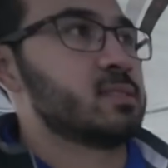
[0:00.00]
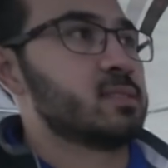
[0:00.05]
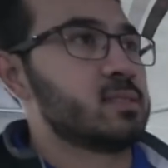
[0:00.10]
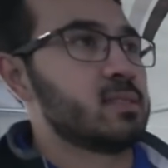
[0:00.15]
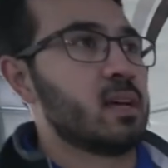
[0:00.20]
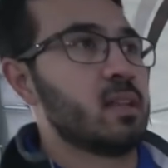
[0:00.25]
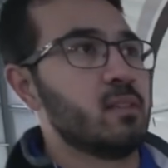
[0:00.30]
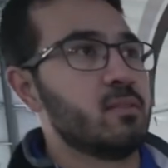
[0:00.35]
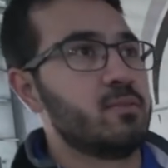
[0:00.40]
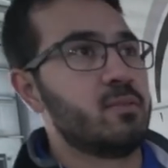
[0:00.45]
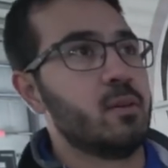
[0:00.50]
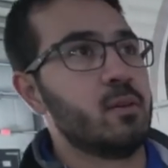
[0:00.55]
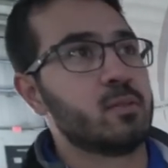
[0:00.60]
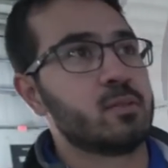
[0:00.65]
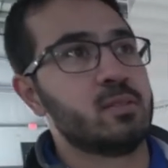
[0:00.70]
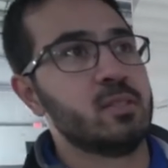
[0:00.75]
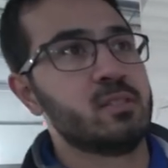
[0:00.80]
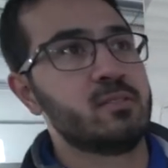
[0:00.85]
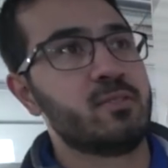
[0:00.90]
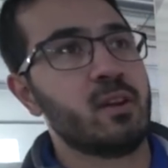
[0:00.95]
itself,
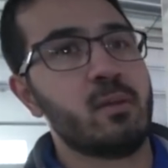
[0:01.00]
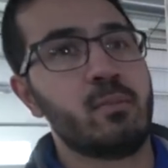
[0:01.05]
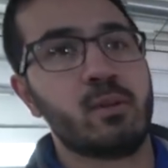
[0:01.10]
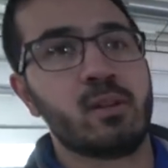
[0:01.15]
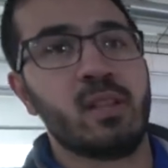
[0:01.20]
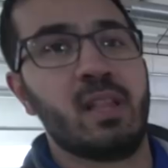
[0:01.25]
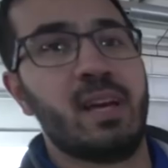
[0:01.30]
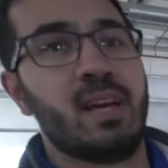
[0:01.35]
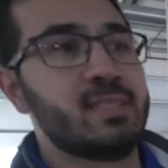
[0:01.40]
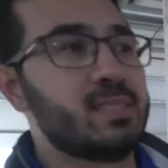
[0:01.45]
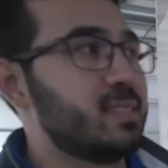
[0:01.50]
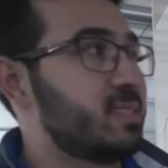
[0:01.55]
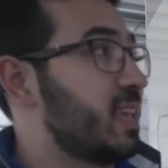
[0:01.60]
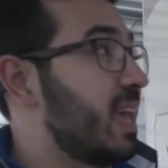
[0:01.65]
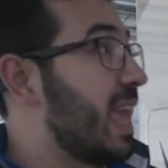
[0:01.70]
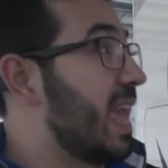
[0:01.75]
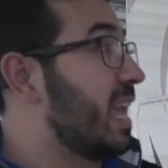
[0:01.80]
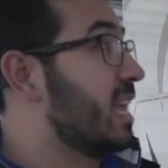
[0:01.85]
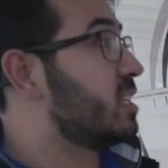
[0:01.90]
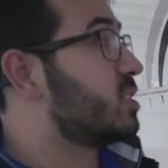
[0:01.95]
folks. This fiberglass is an
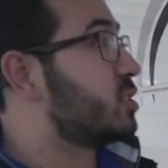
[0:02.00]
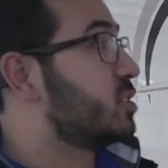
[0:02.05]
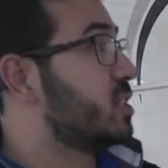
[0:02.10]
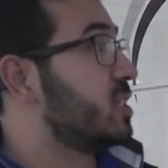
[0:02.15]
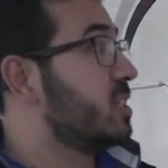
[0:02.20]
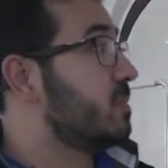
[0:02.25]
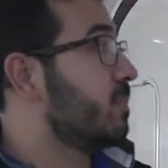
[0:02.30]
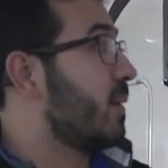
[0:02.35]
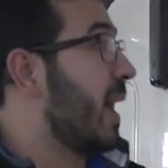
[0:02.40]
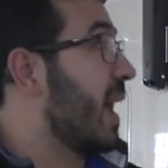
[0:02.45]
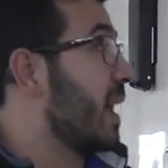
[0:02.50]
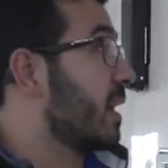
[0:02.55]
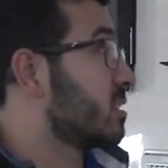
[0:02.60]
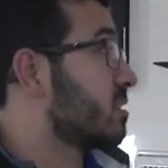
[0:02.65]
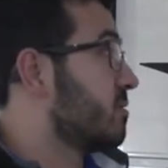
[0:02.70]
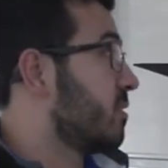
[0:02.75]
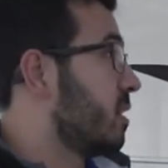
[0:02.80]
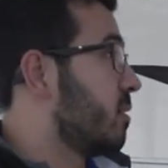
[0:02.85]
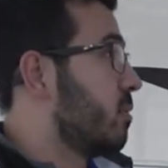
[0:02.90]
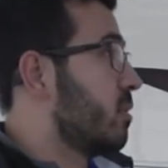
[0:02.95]
HD
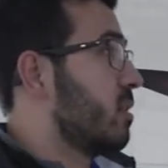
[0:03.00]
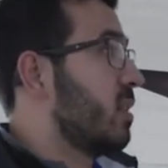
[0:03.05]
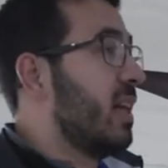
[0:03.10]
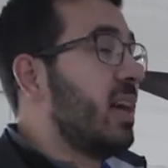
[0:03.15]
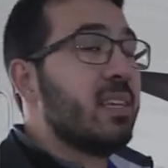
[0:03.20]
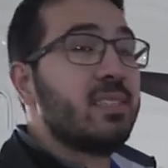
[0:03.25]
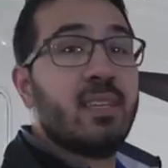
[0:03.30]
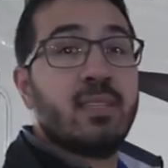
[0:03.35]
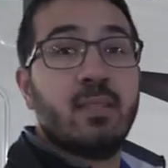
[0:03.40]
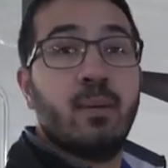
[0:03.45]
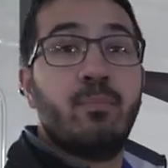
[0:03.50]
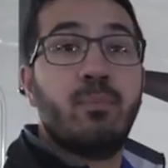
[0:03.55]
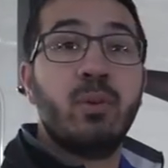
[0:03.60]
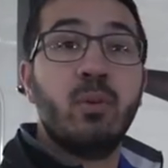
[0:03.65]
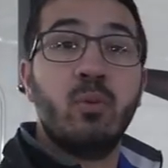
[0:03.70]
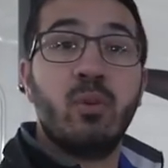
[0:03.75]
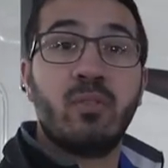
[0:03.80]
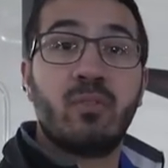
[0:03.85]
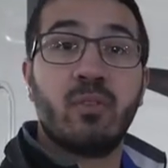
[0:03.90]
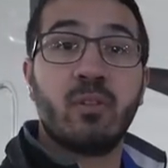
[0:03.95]
Max fiberglass, has a
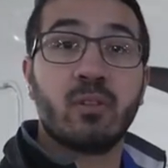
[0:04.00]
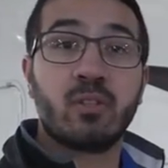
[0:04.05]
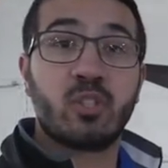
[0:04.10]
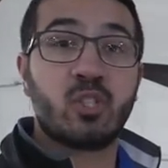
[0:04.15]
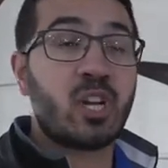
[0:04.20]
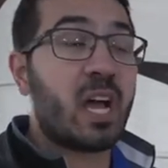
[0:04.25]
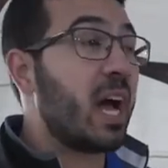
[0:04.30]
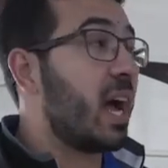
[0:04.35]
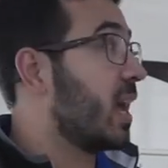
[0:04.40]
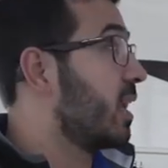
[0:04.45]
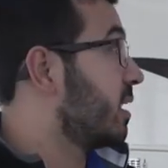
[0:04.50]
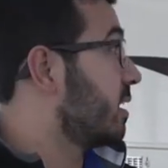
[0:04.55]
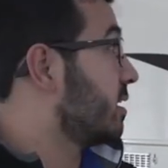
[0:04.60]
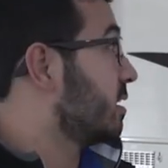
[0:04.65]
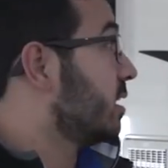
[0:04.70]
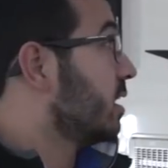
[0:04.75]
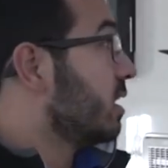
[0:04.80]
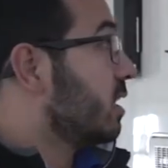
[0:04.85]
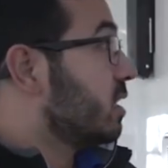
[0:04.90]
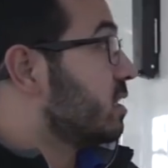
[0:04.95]
beautiful shine
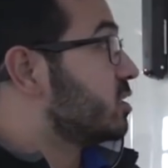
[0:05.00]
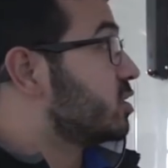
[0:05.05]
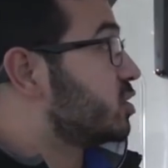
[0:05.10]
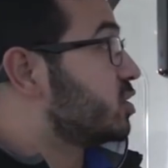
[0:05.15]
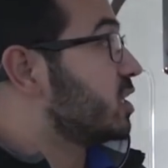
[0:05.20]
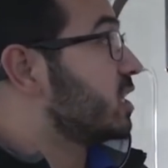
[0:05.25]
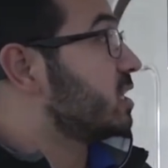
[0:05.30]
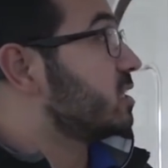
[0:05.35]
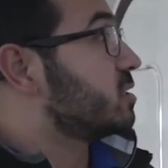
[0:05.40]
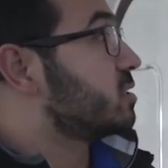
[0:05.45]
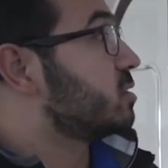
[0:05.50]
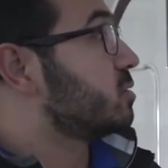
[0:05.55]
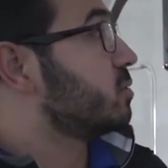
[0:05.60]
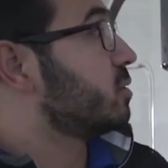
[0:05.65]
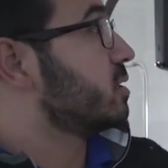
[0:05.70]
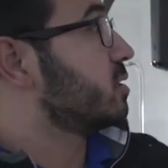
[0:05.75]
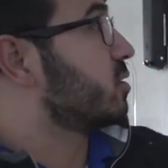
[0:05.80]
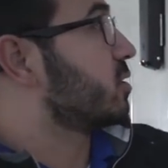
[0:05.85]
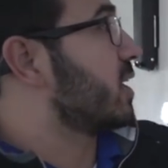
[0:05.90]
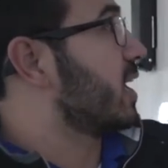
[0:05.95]
and sheen to
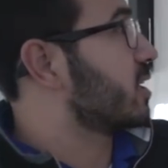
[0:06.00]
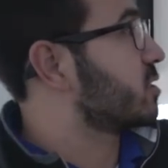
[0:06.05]
it. You can